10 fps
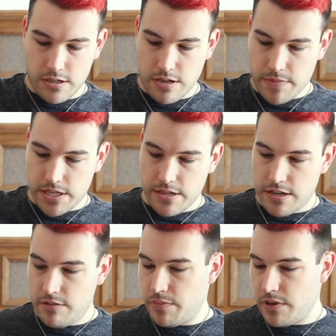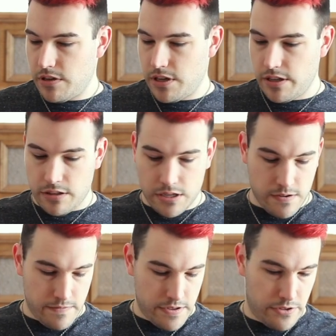cut my tape. I
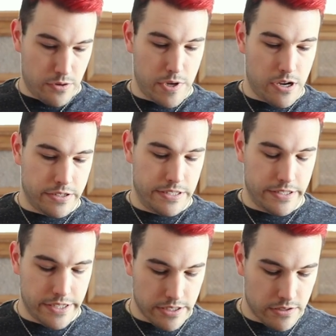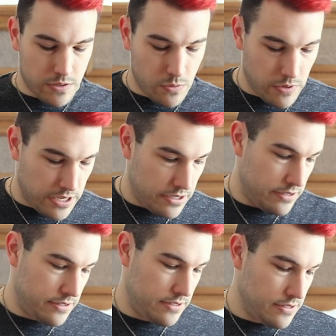love that their box is like a
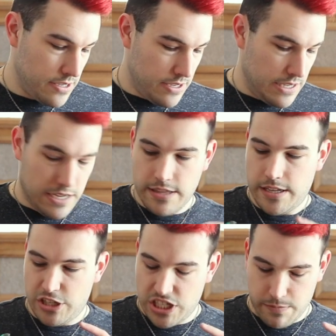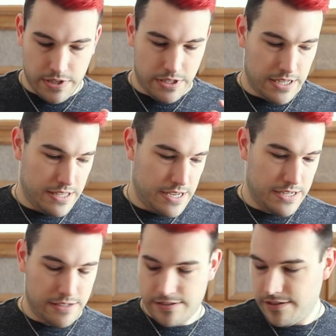suitcase, and they ship it like
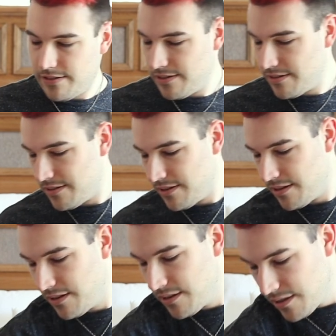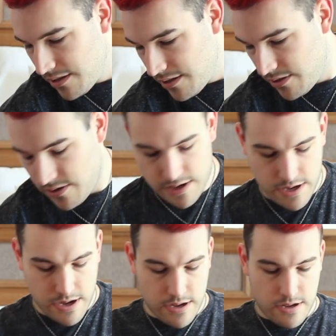that.
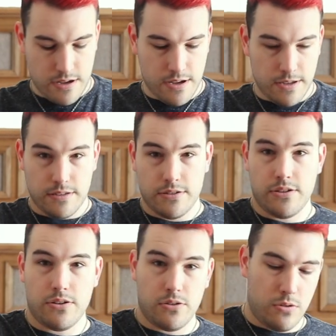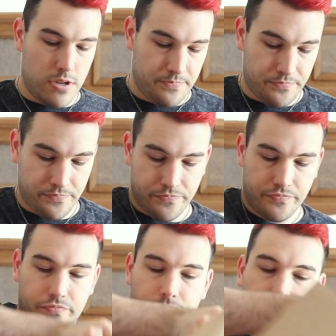Okay, so let's
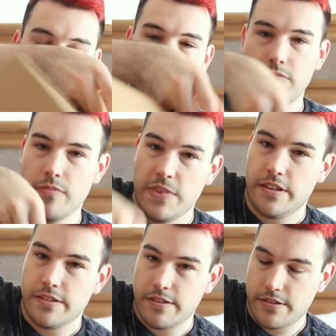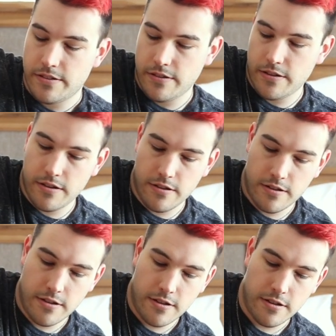see.
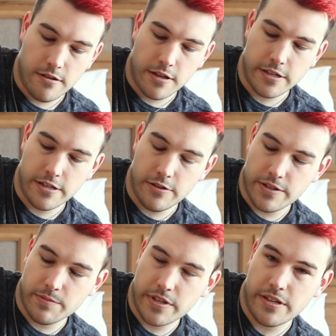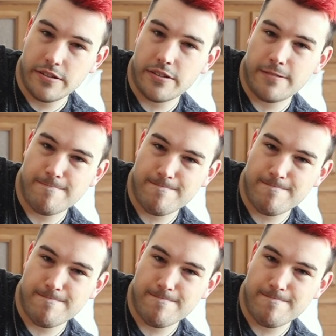Can I do this one-handed?